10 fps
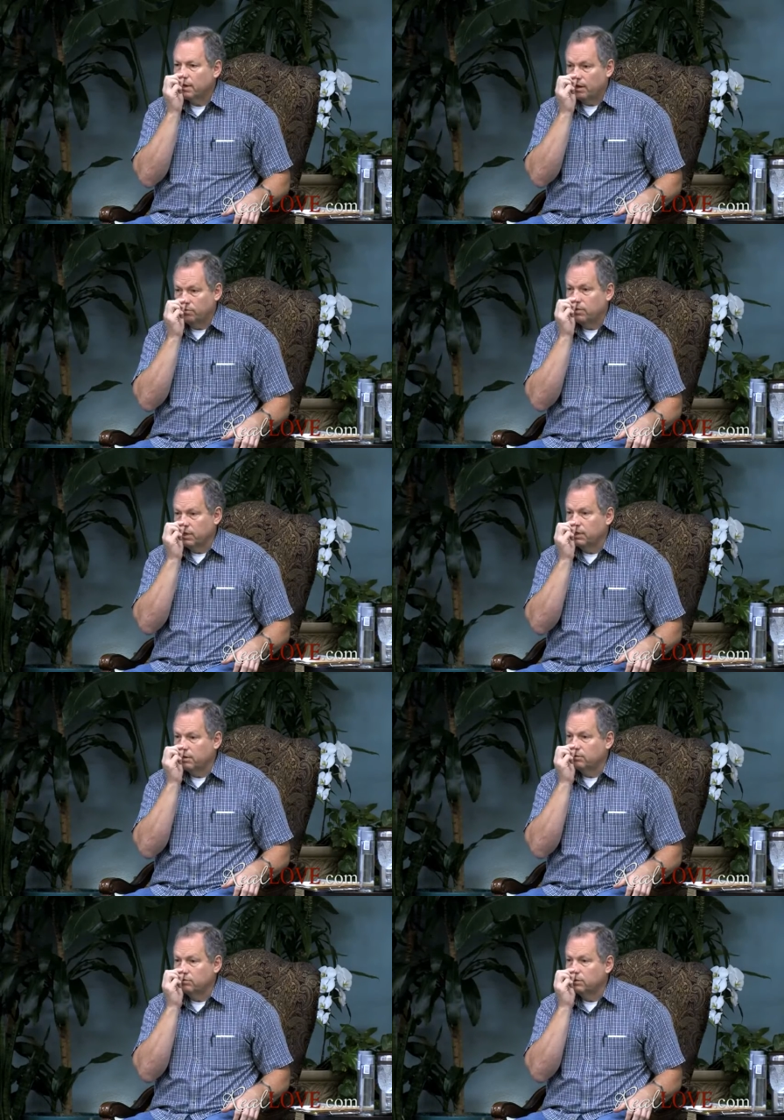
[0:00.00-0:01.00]
I really
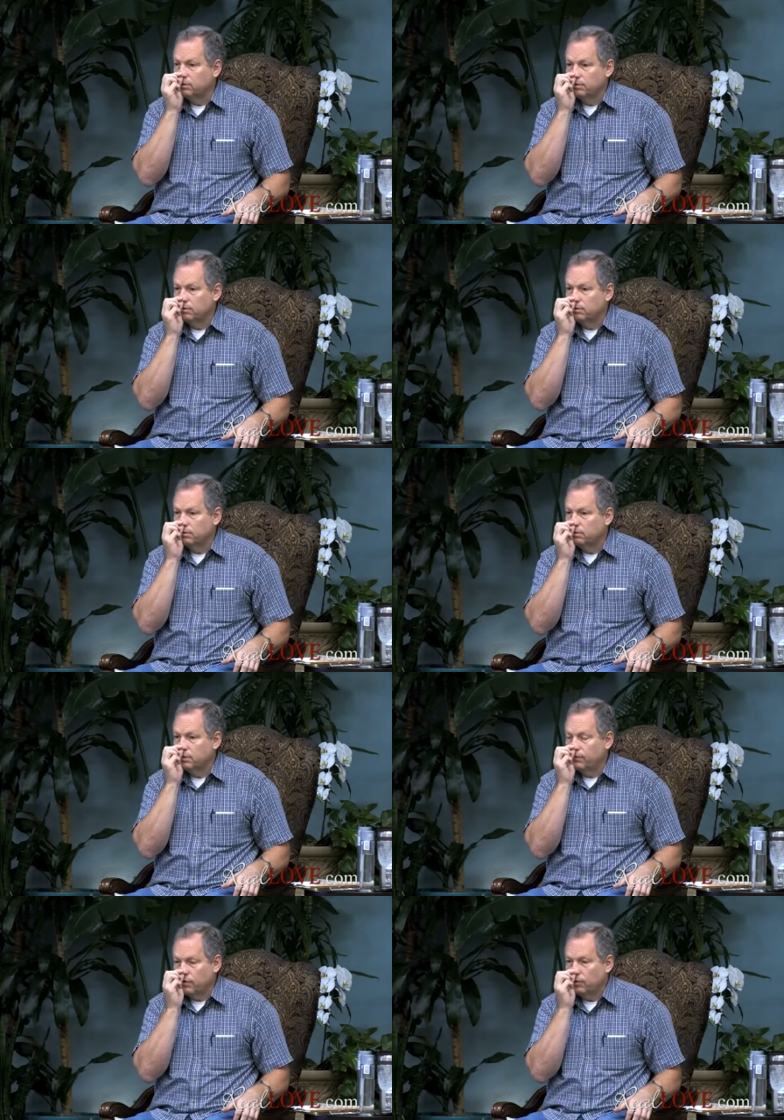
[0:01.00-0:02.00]
don't.
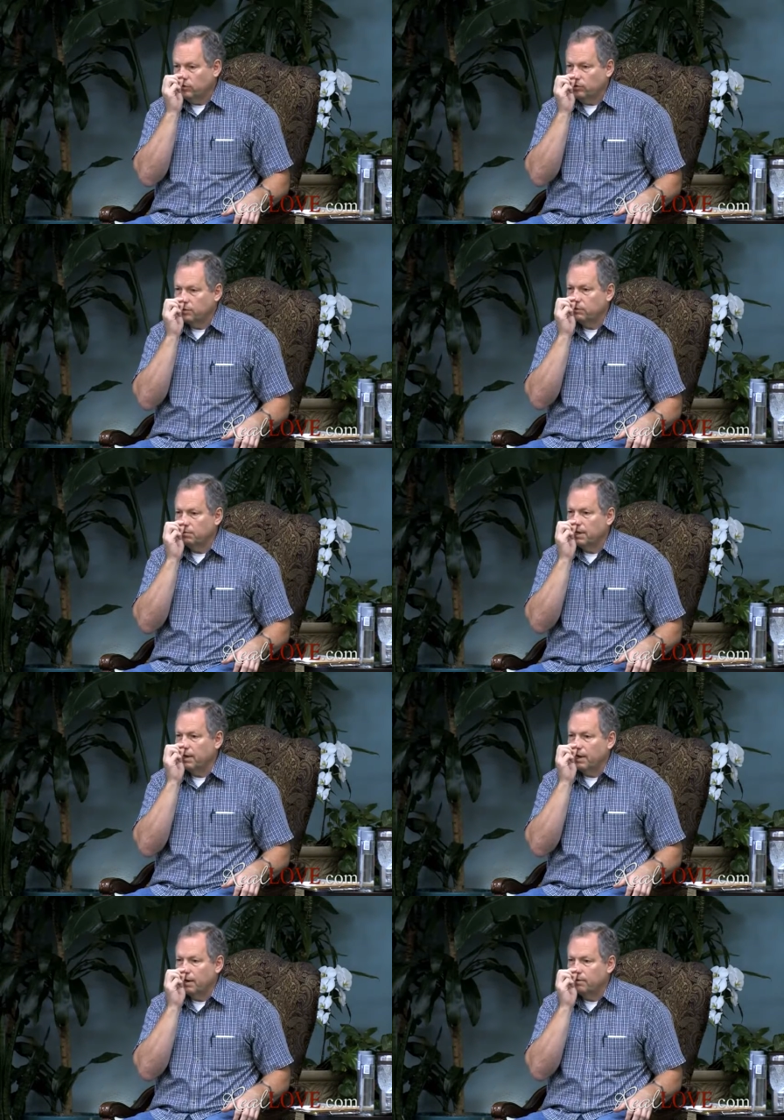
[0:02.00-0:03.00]
If you don't trust
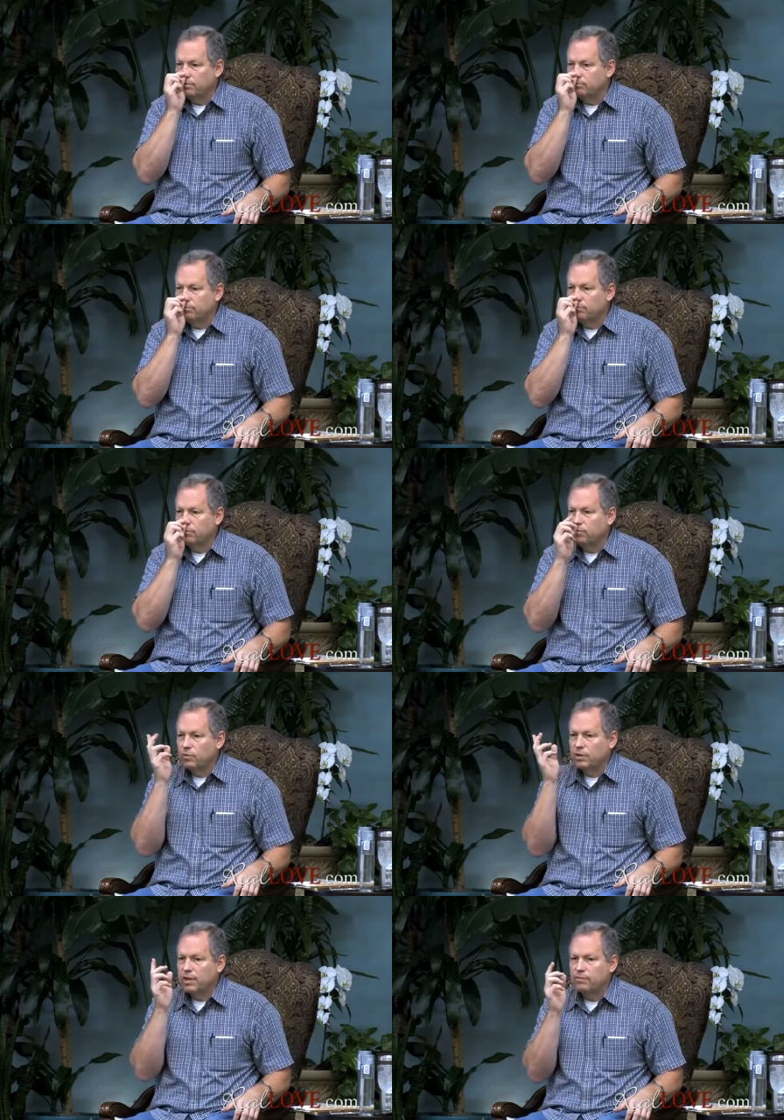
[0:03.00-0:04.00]
me,
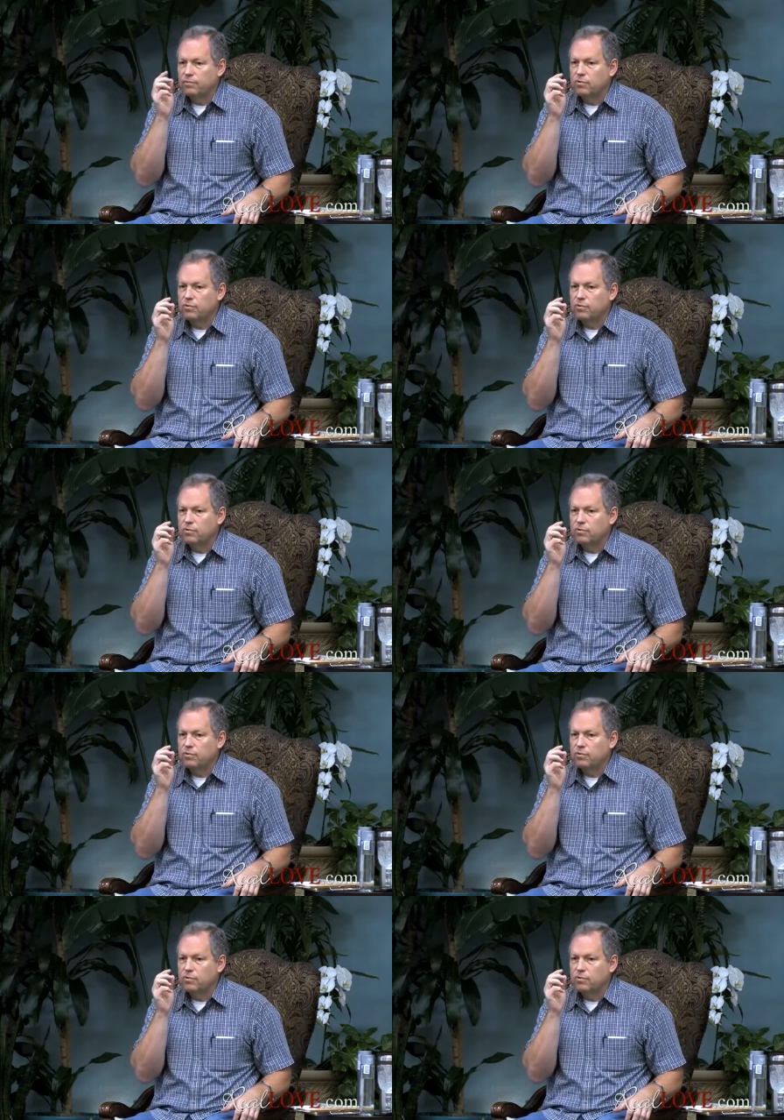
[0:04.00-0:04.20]
when you leave the